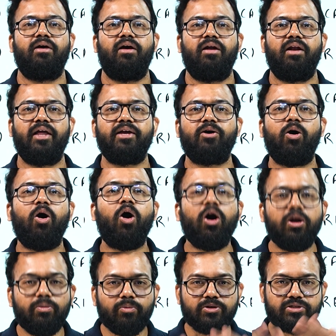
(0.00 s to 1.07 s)
like
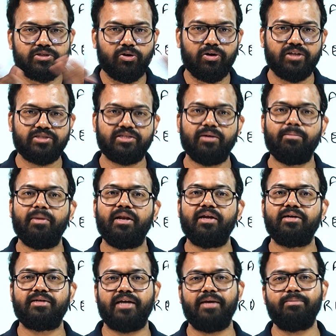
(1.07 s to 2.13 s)
almost on a
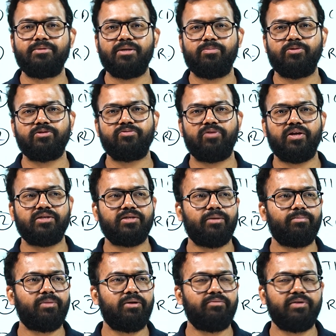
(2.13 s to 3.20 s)
similar type, suppose for
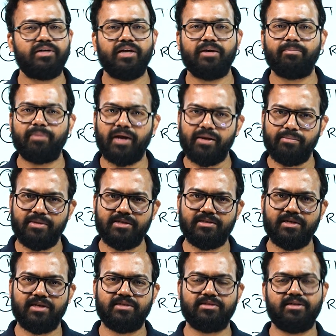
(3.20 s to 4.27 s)
example, we take primary
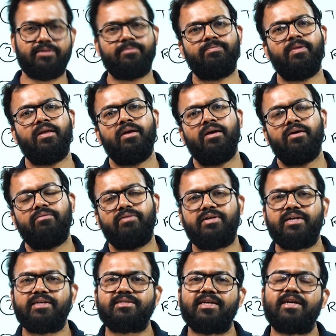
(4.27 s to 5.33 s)
sector, we
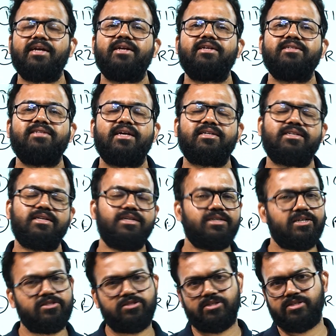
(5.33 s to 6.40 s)
take secondary sector and
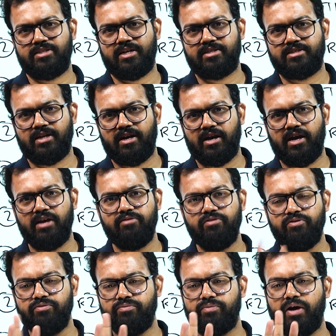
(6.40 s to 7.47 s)
tertiary sector and
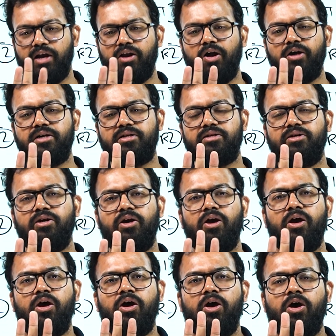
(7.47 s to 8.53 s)
we allot
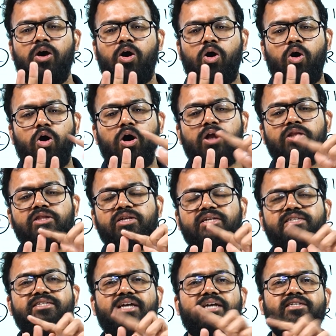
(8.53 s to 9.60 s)
all three
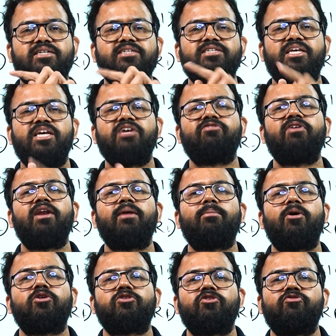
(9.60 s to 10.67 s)
sectors equal amount